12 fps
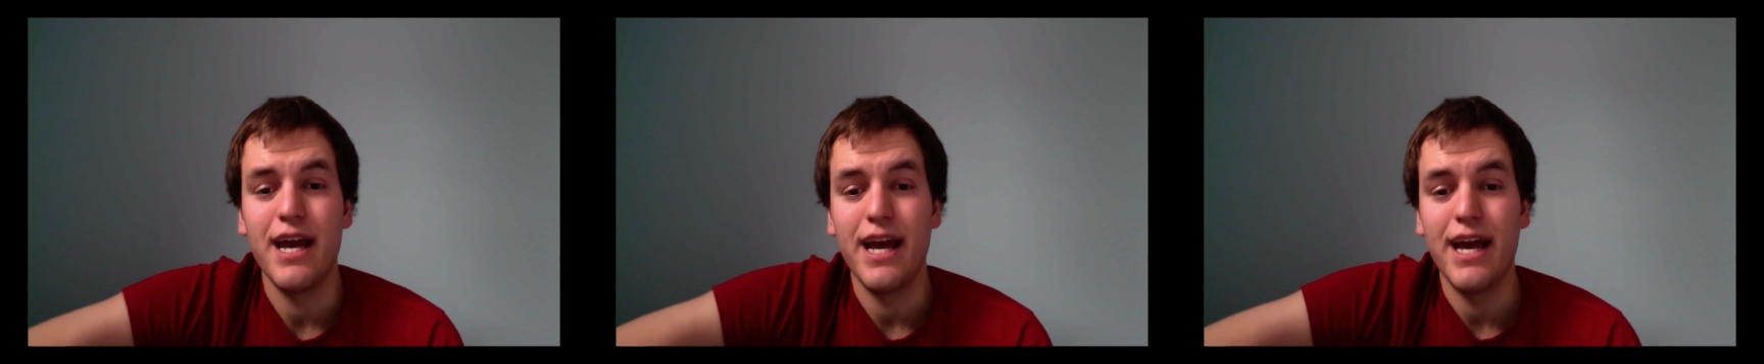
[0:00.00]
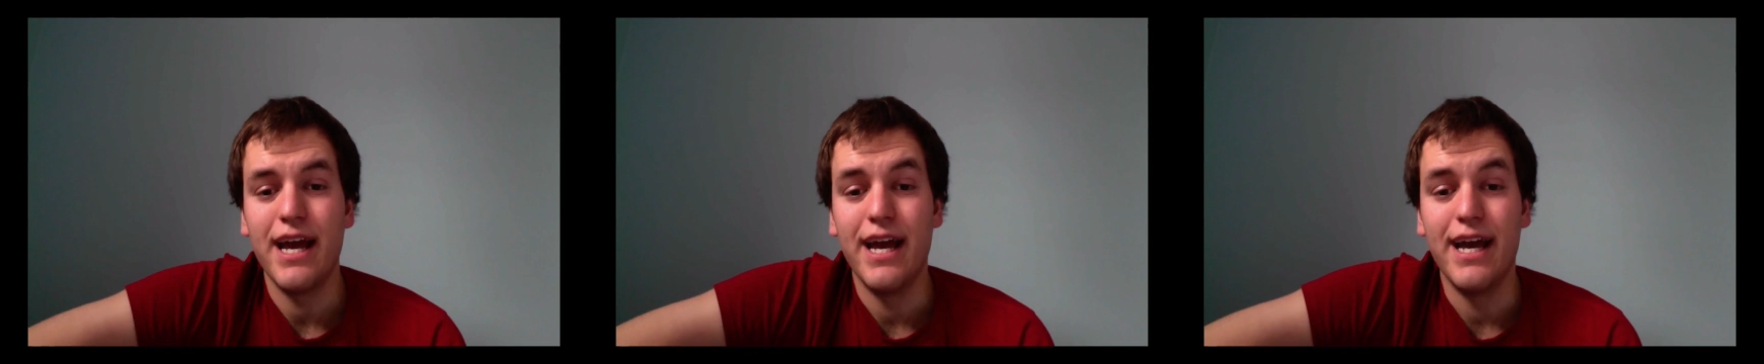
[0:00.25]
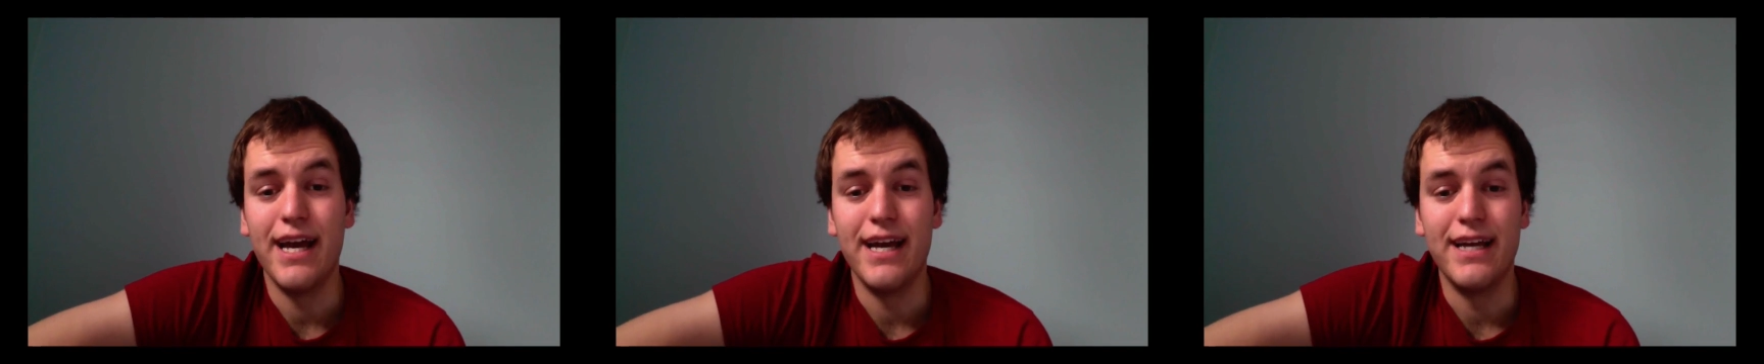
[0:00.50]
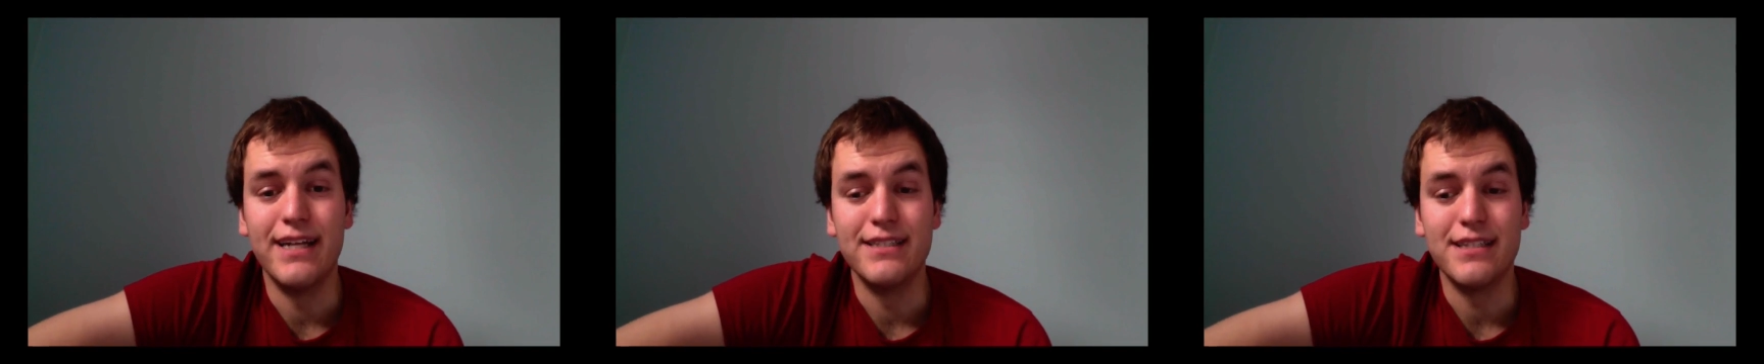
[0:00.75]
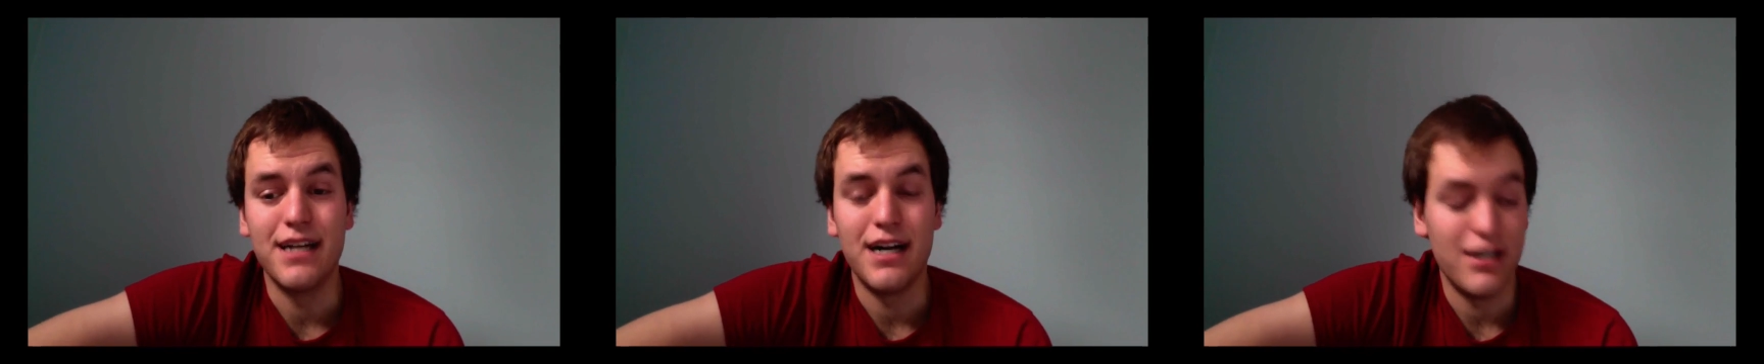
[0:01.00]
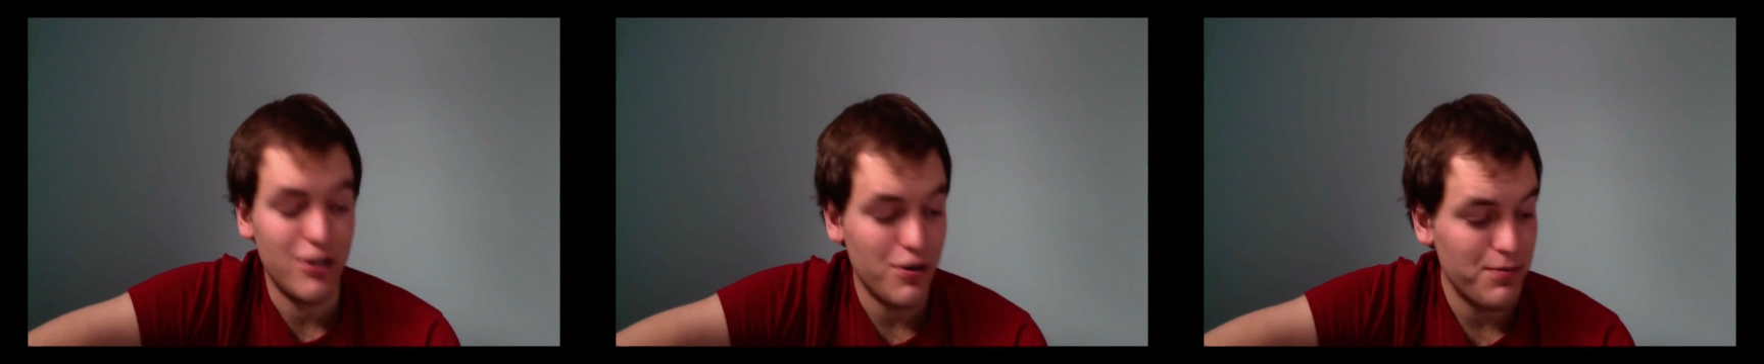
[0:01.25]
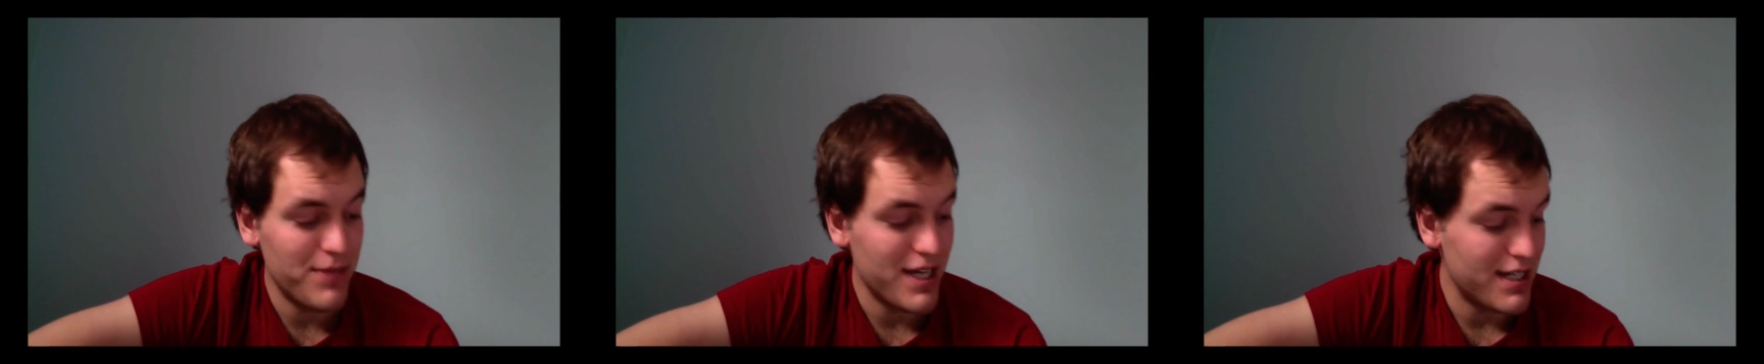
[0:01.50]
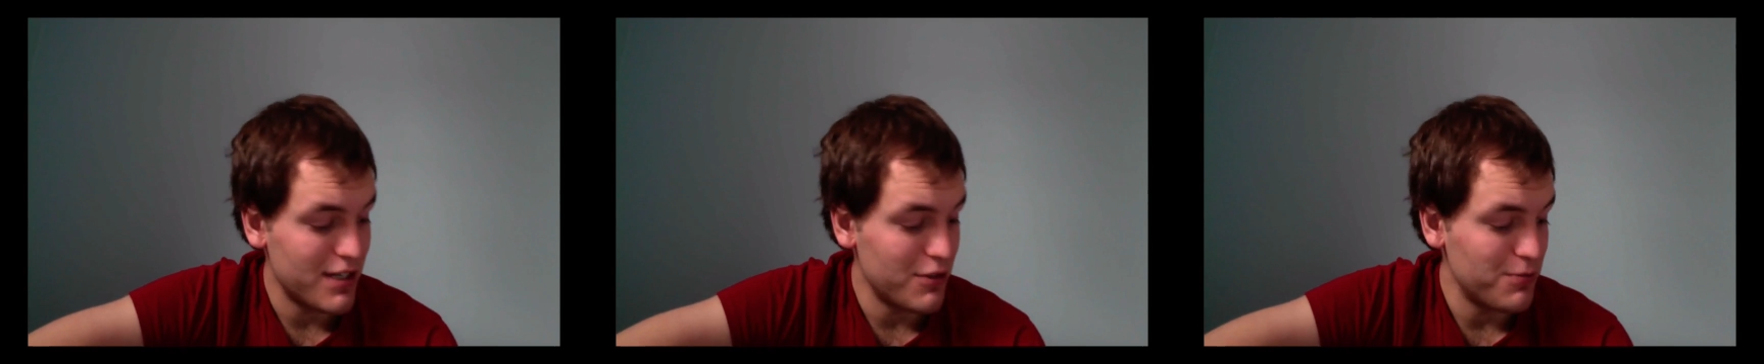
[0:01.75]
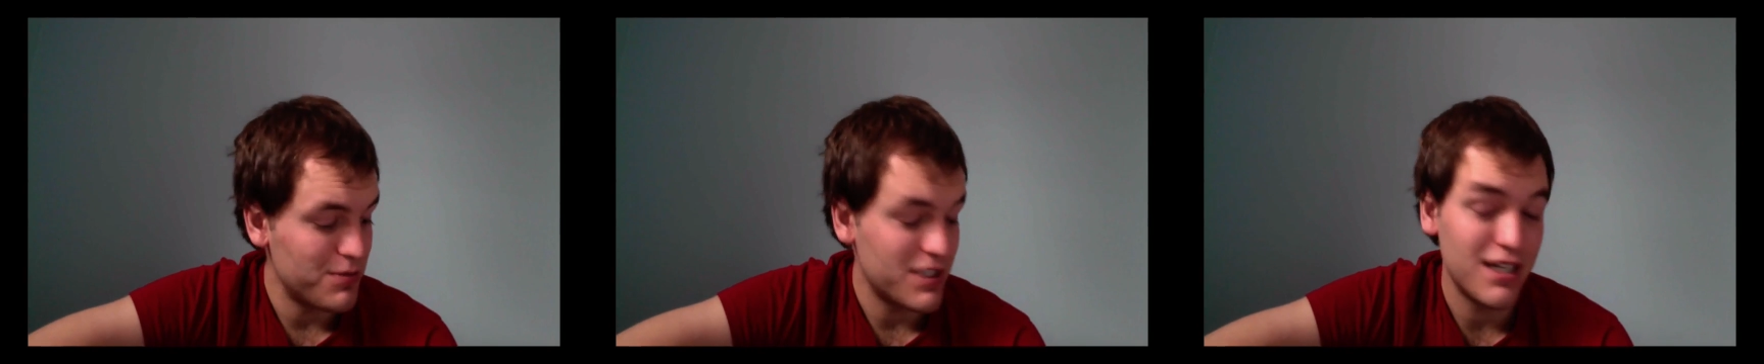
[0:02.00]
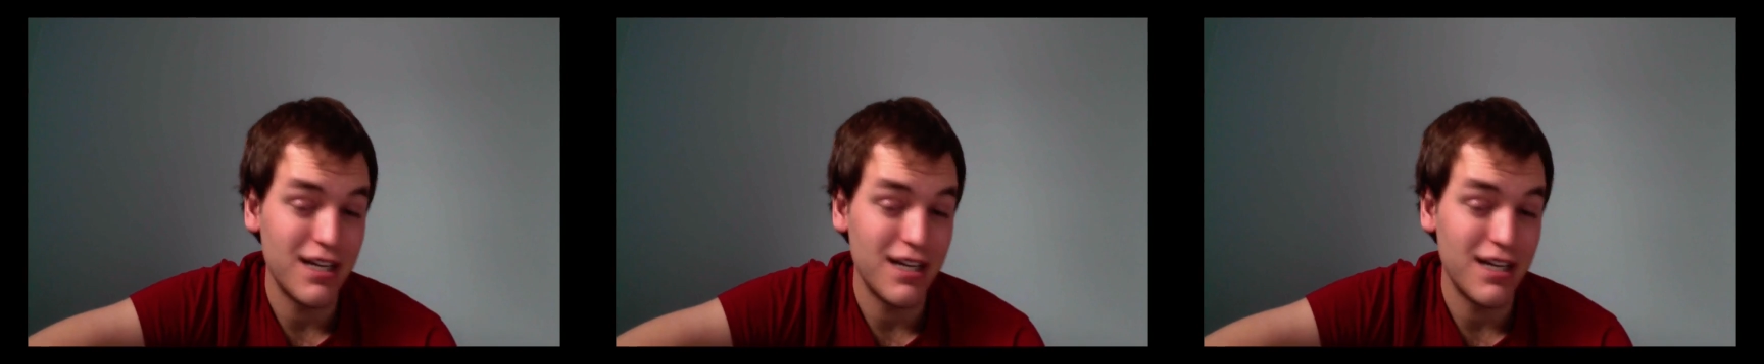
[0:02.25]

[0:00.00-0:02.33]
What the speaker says: And I hope that helped.